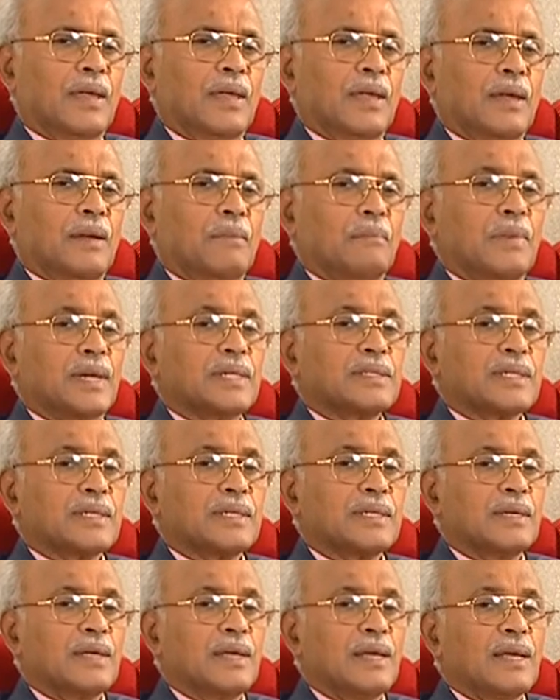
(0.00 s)
But
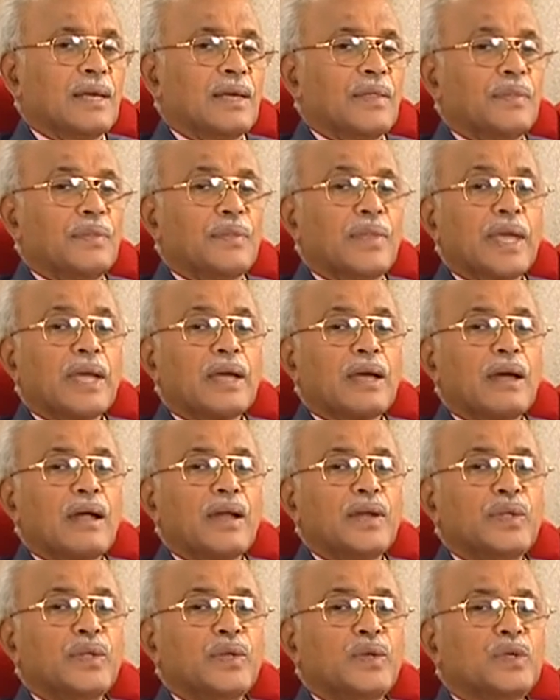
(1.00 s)
they
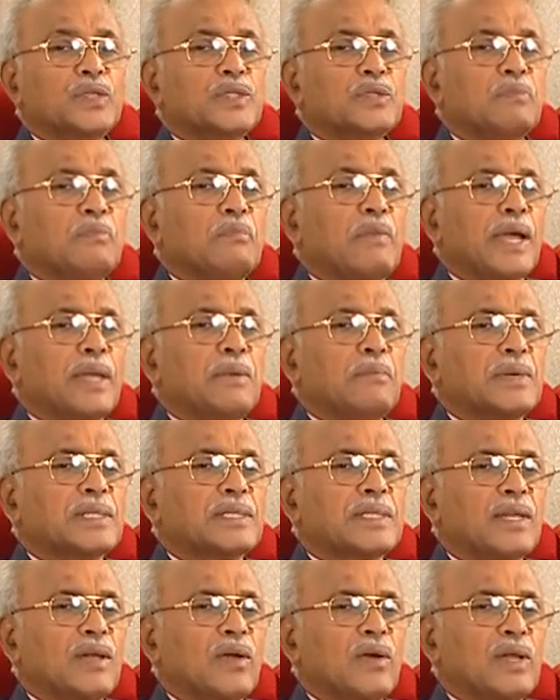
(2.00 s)
can't use my
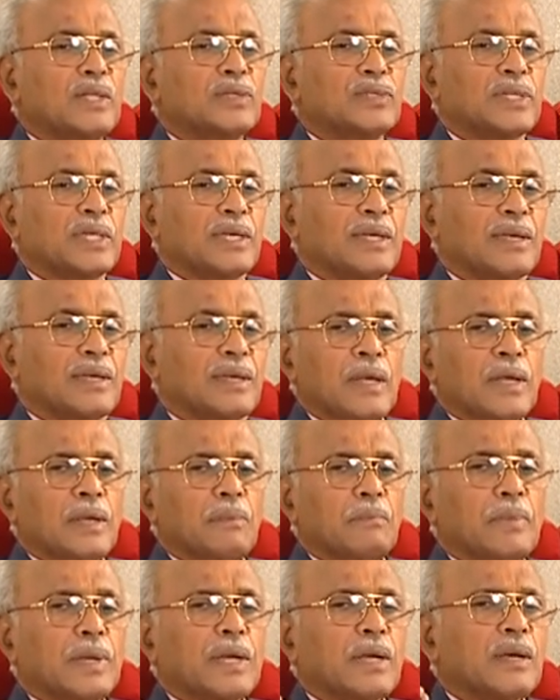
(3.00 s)
methodology
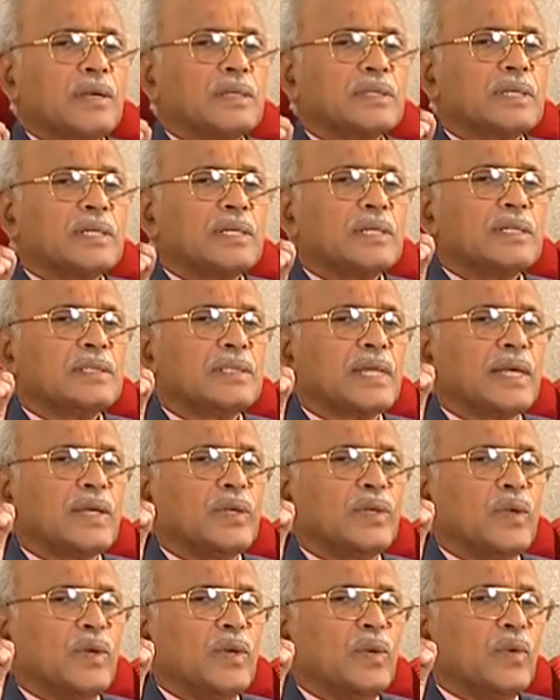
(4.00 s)
because it is a
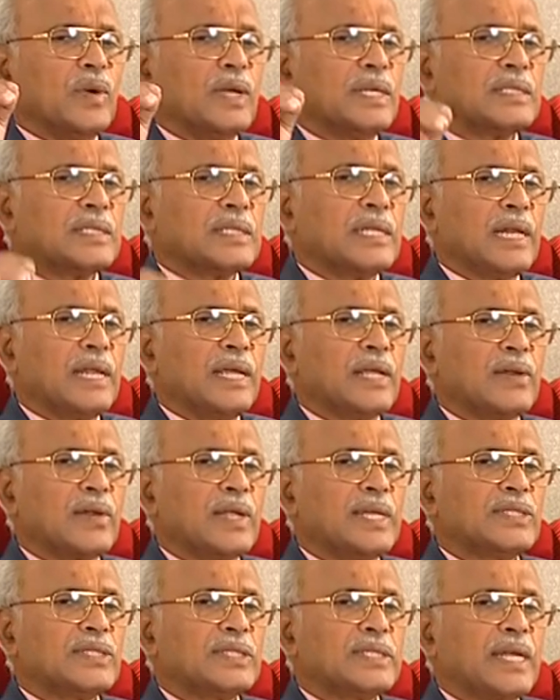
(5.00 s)
universally
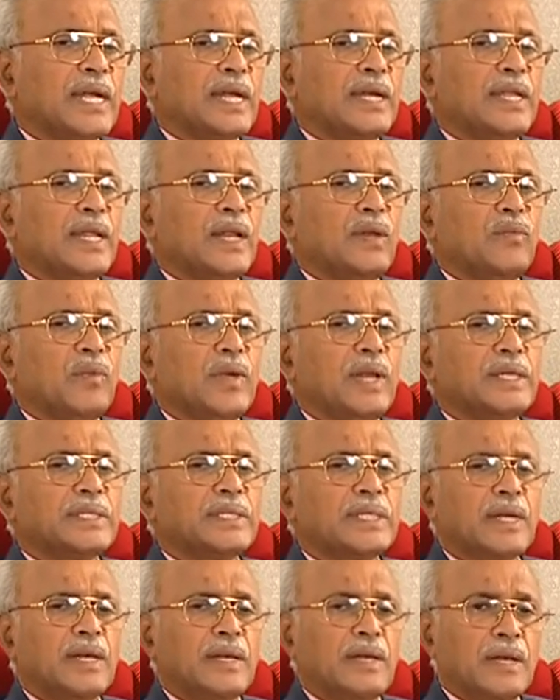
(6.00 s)
registered
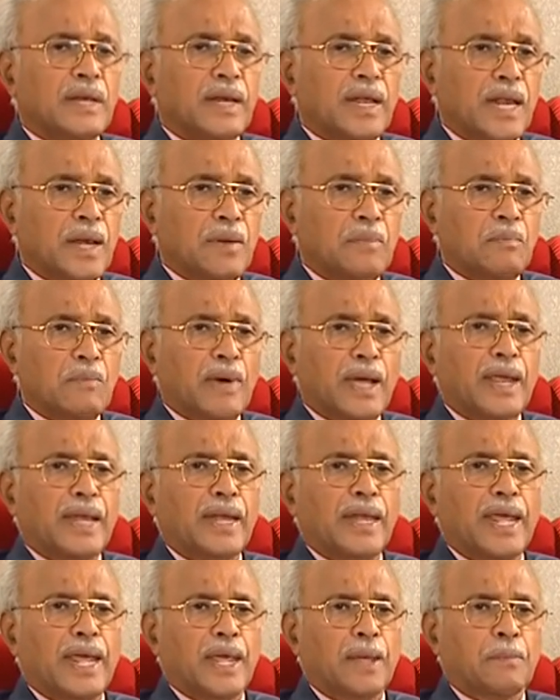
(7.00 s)
invention in my
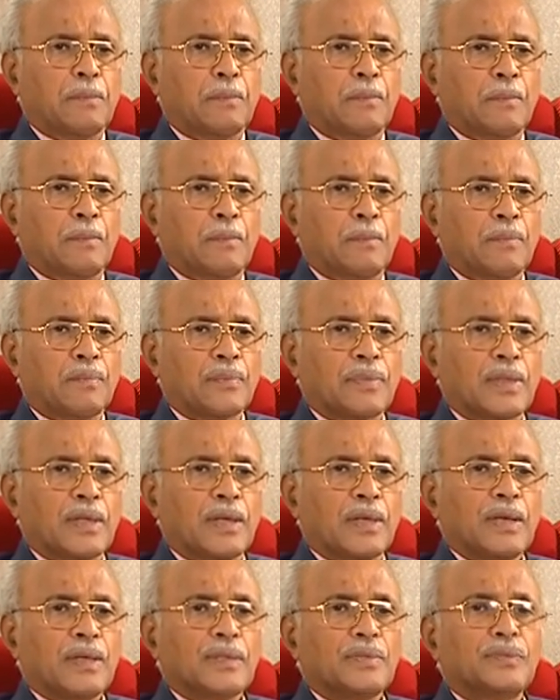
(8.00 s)
name.
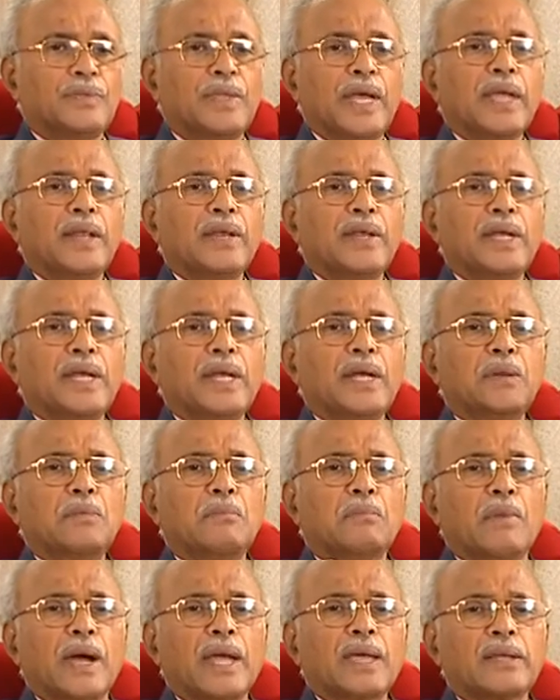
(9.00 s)
They need
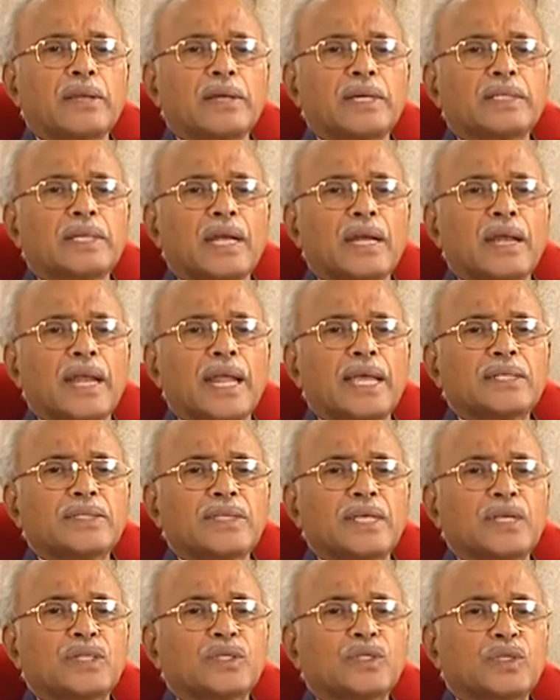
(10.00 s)
my written
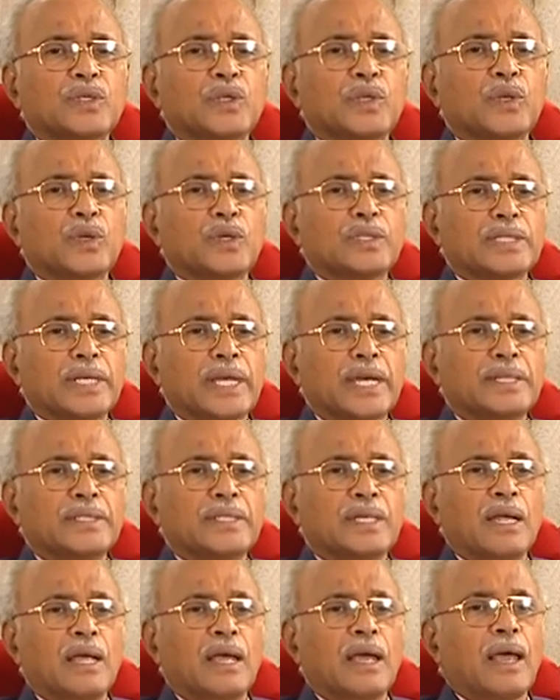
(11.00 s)
license to use it
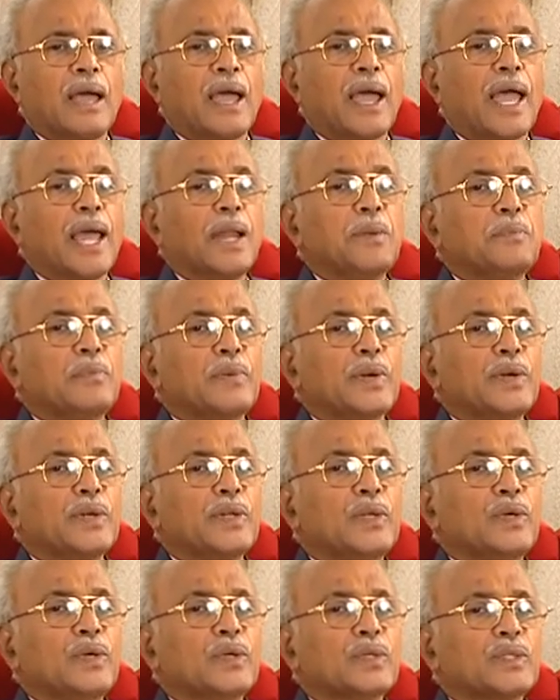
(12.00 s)
and
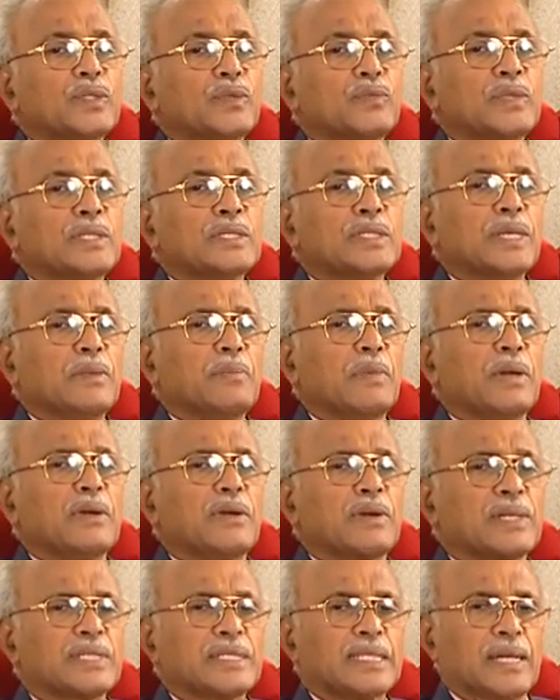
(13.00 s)
produce visible
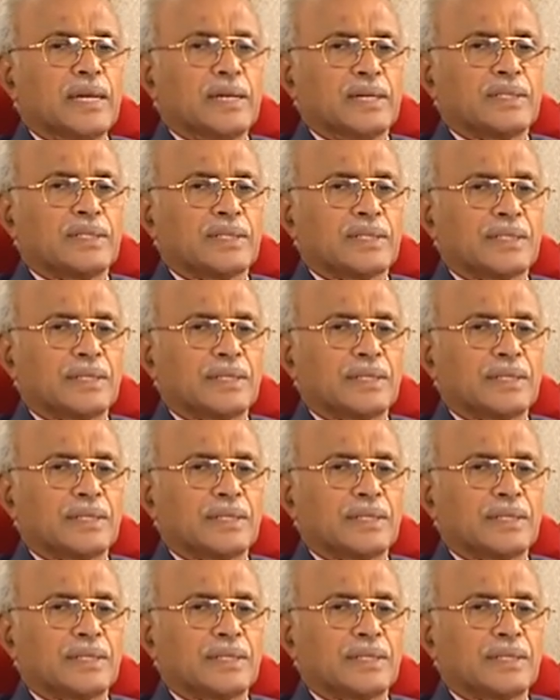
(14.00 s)
results.